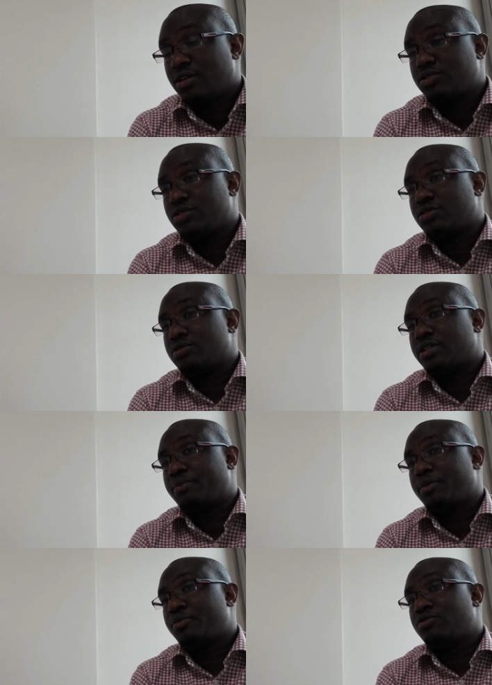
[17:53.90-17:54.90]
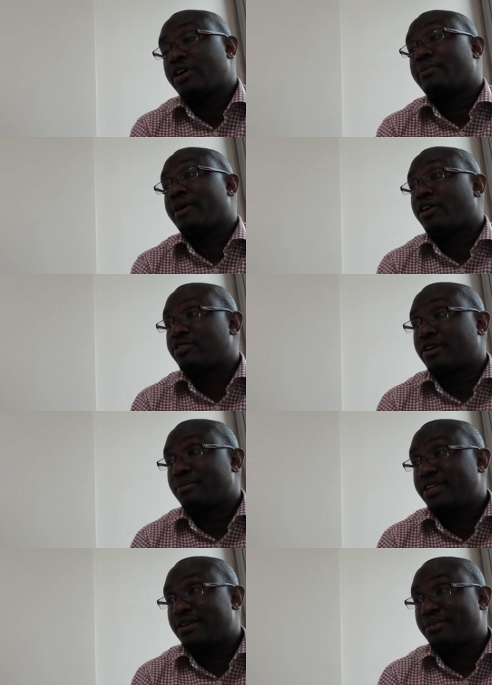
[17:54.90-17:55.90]
So the people who are my
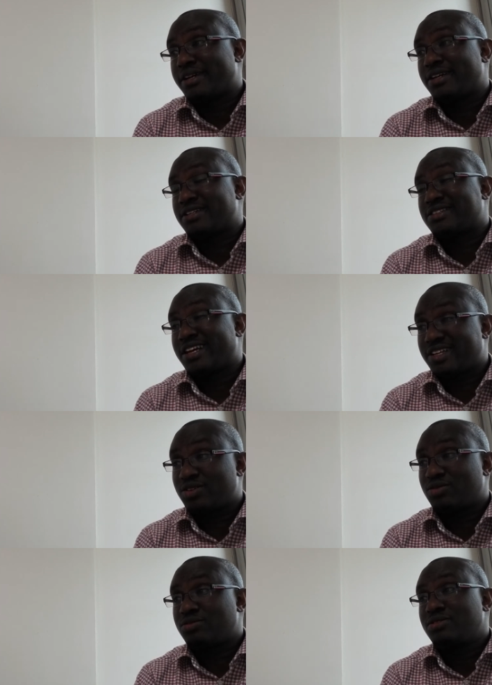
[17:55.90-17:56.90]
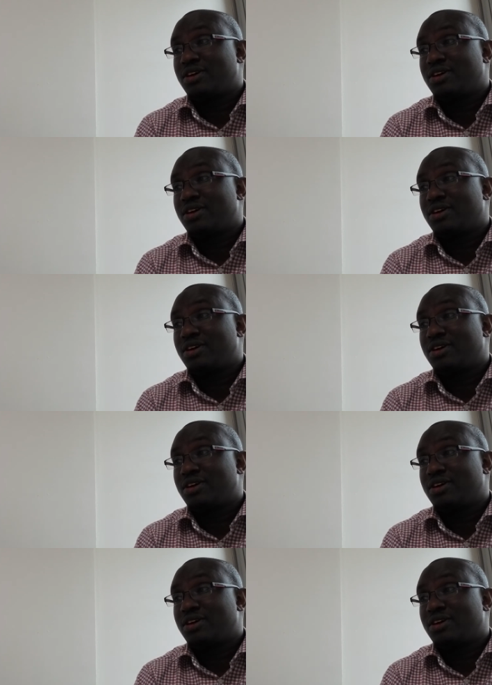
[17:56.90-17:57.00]
accountability partners, like you,